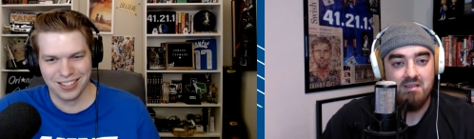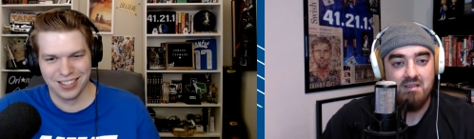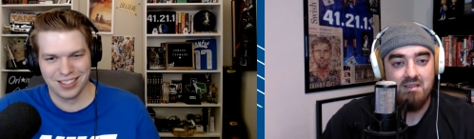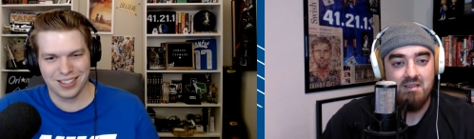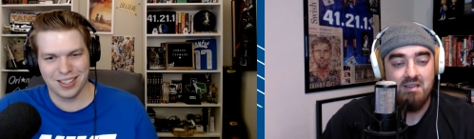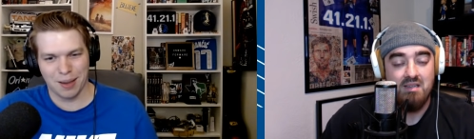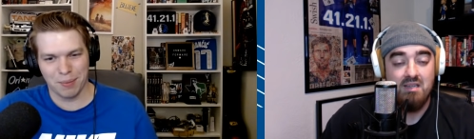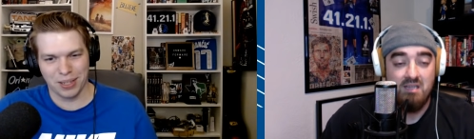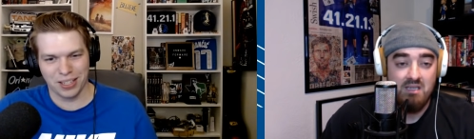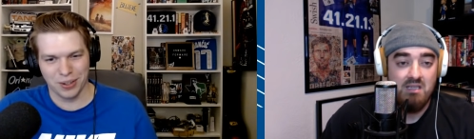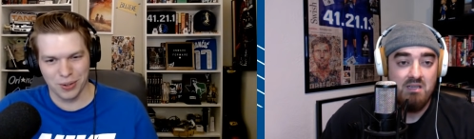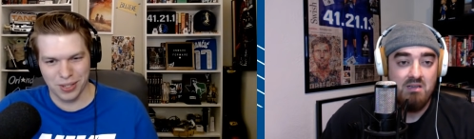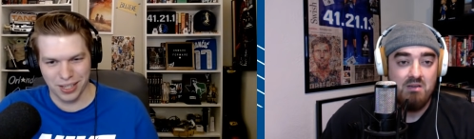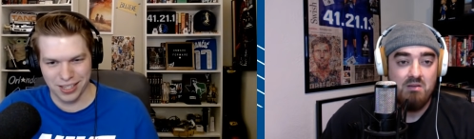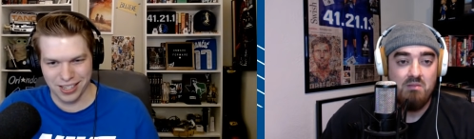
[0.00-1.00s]
Speaker 1: semi
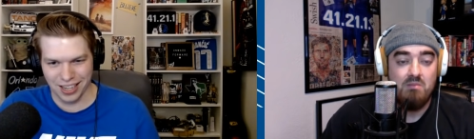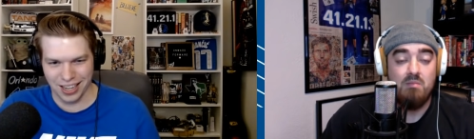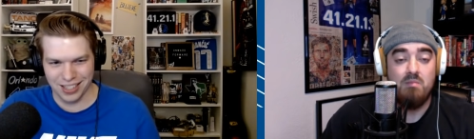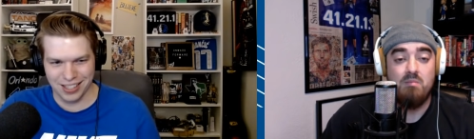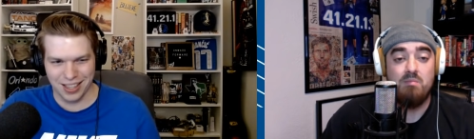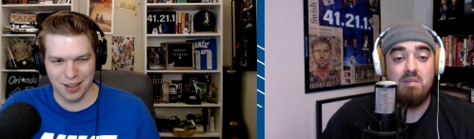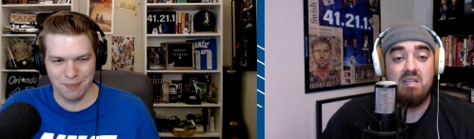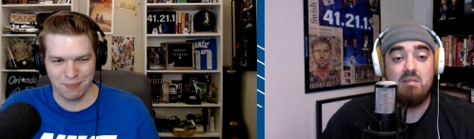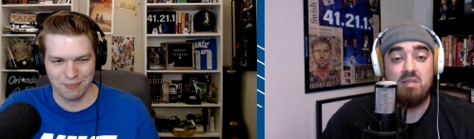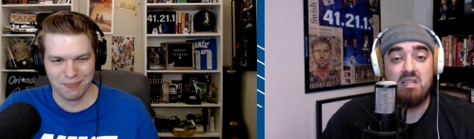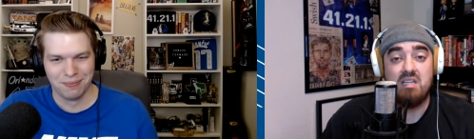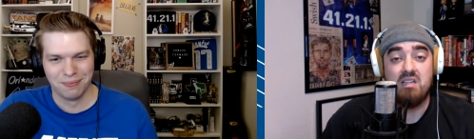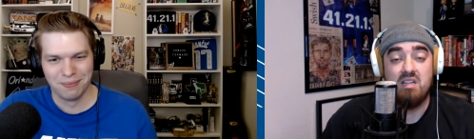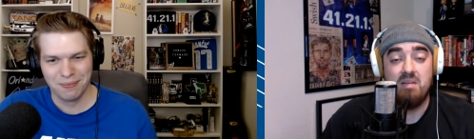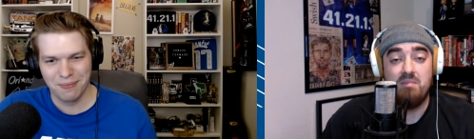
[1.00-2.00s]
useless against them.
Speaker 2: But
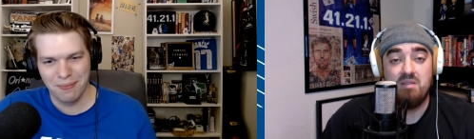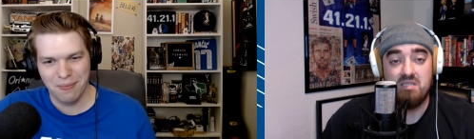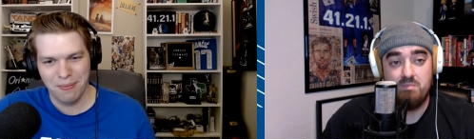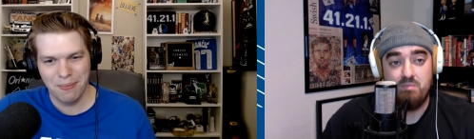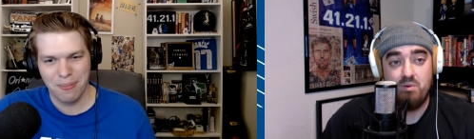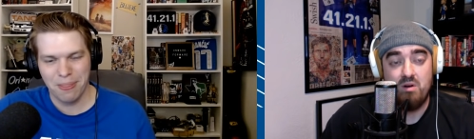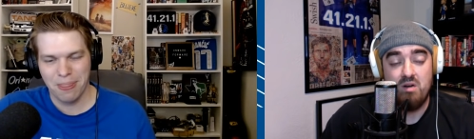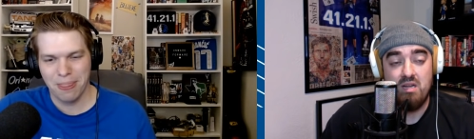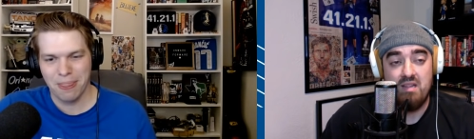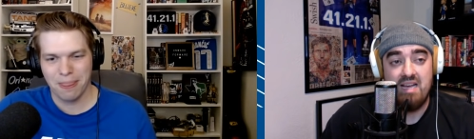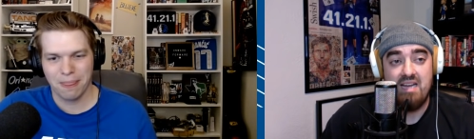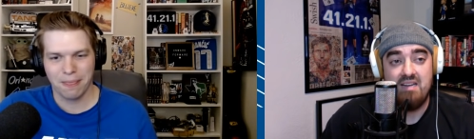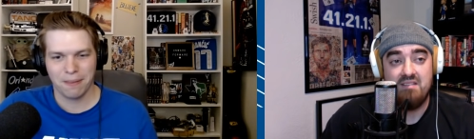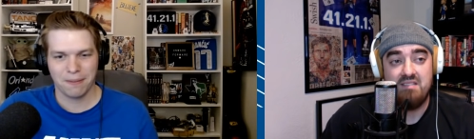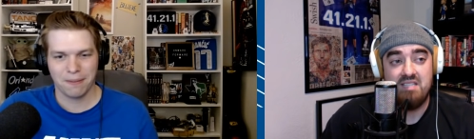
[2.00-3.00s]
but the Clippers' point of
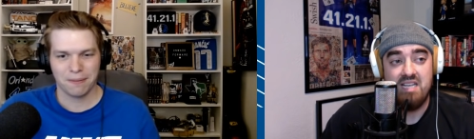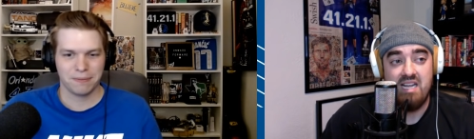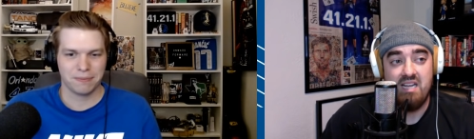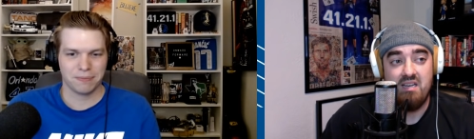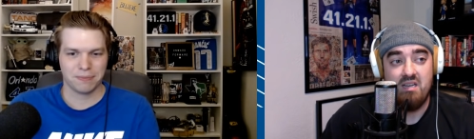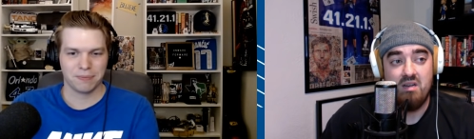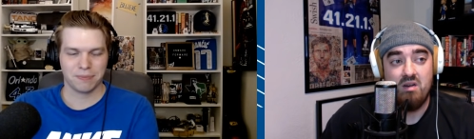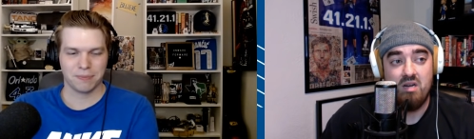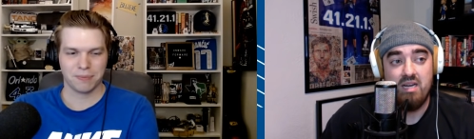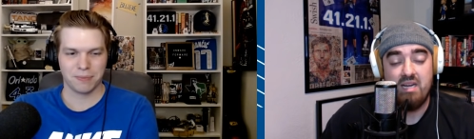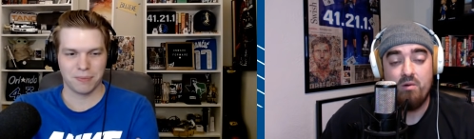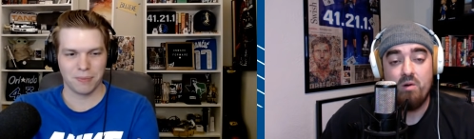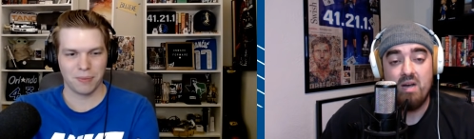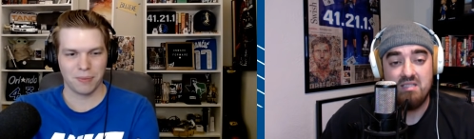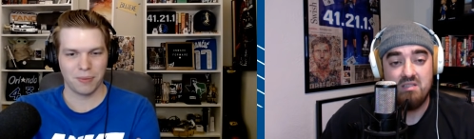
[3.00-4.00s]
that is saying, all
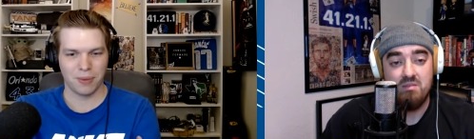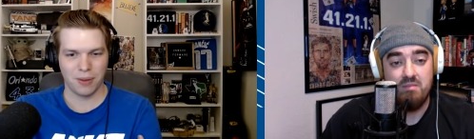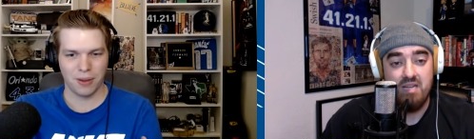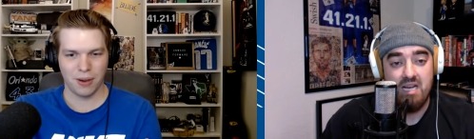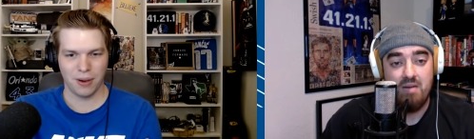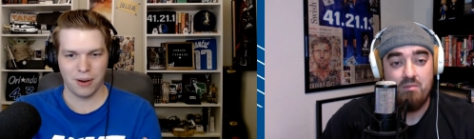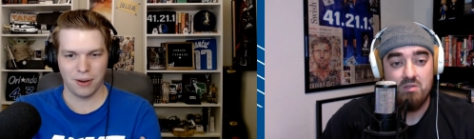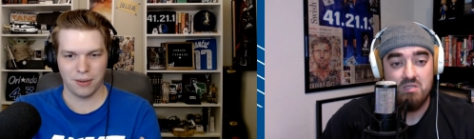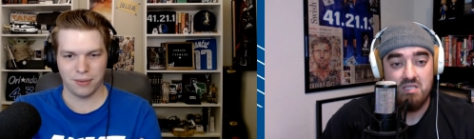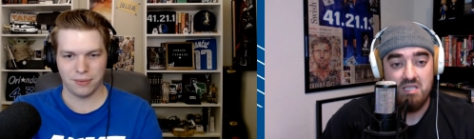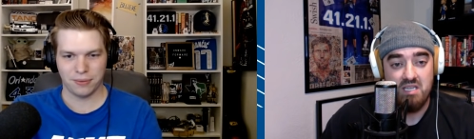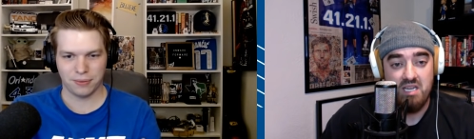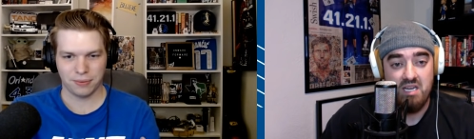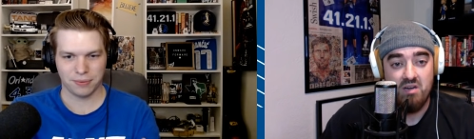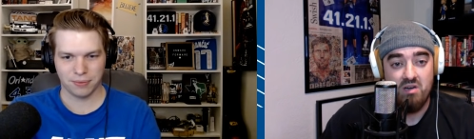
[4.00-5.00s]
right, Kawhi's going to be out
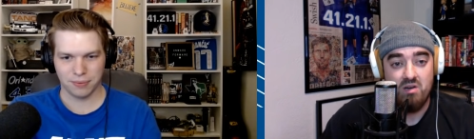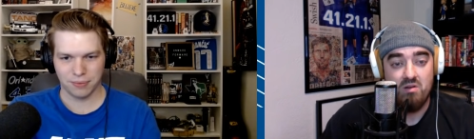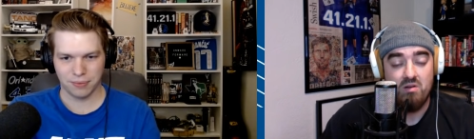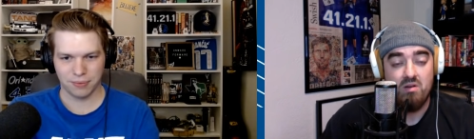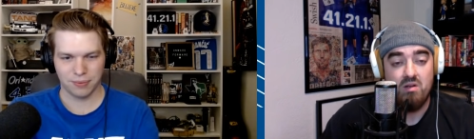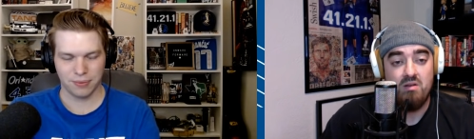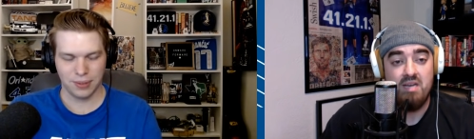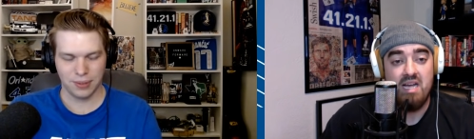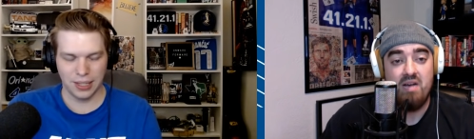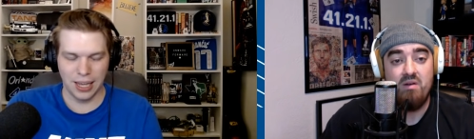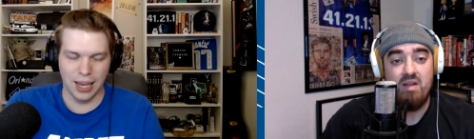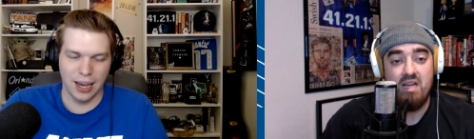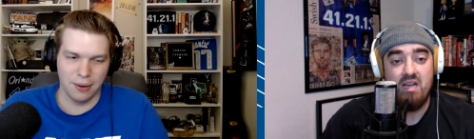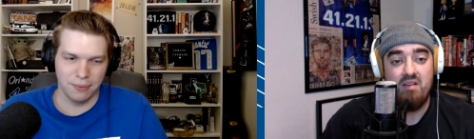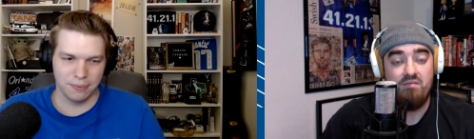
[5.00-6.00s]
most of the year. Yeah.
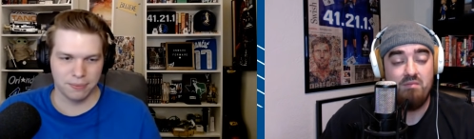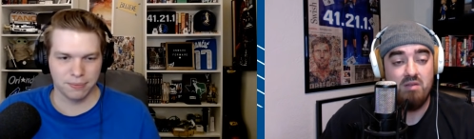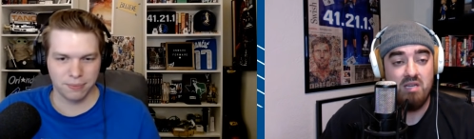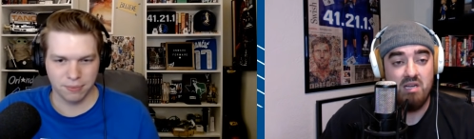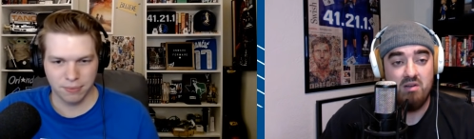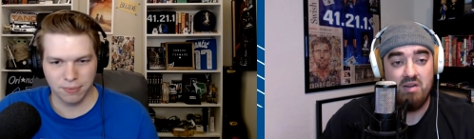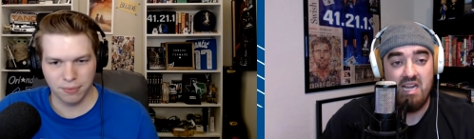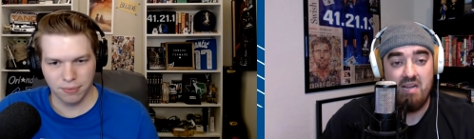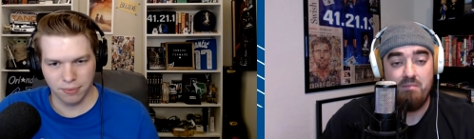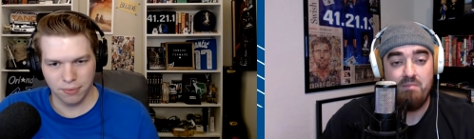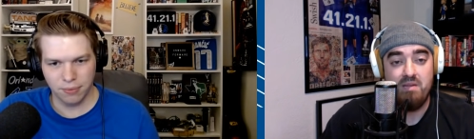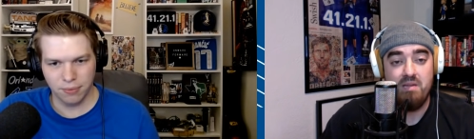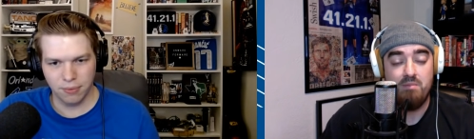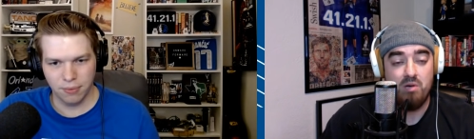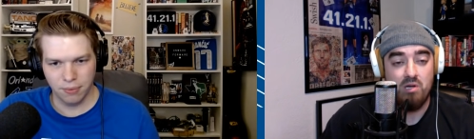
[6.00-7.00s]
Now we have you know
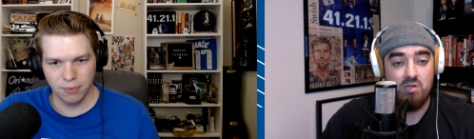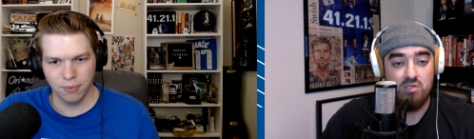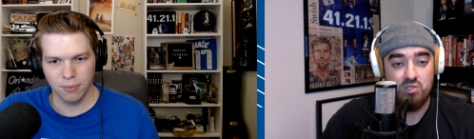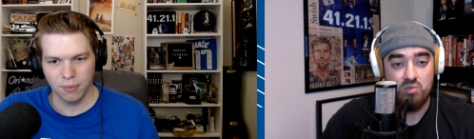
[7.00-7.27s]
KP, Paul